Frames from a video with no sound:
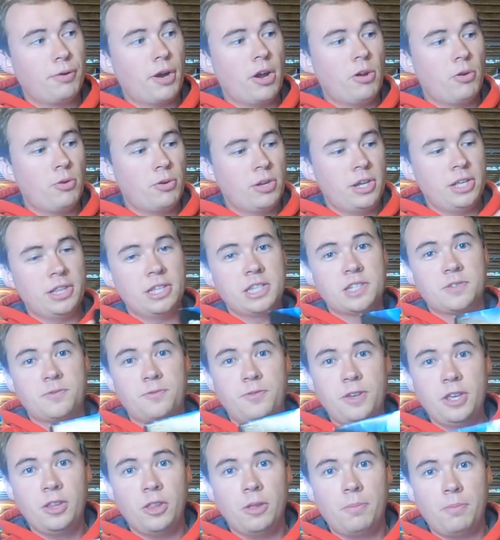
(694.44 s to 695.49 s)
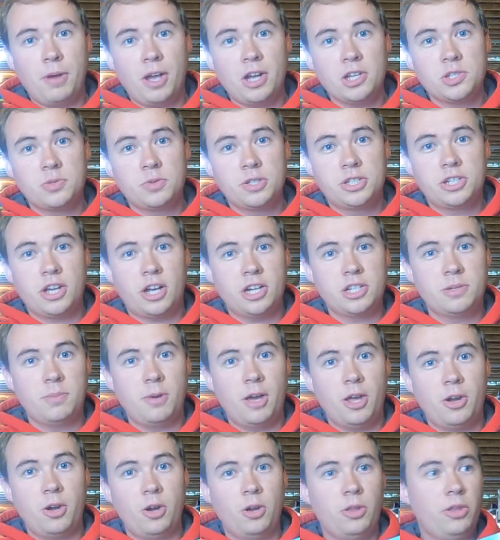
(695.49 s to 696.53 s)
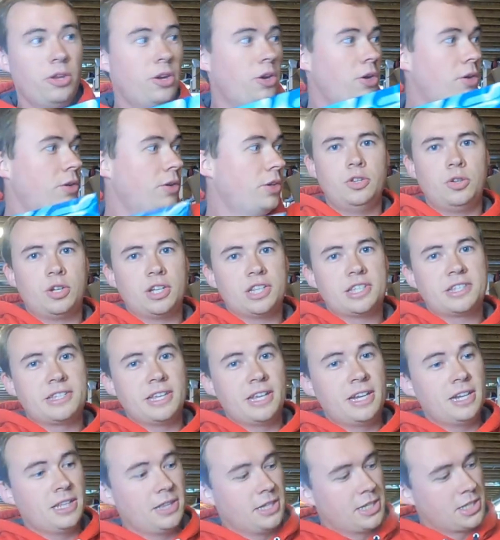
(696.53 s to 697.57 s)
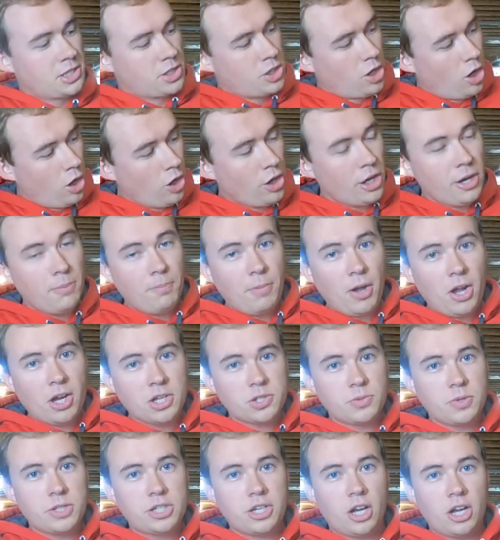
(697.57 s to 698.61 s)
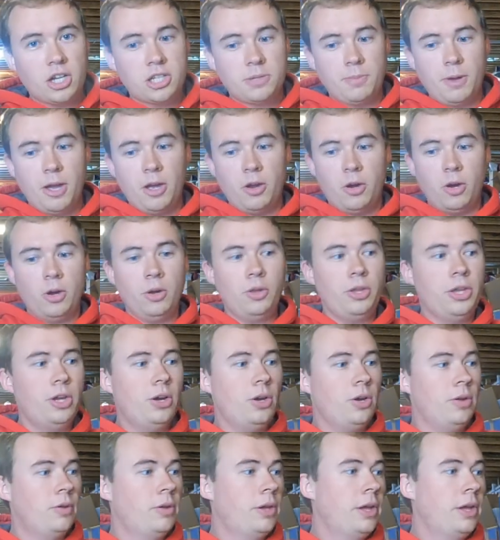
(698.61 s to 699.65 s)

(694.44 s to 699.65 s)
priority in this Fila box we talked about earlier. You can send it in this Target box we talked about earlier.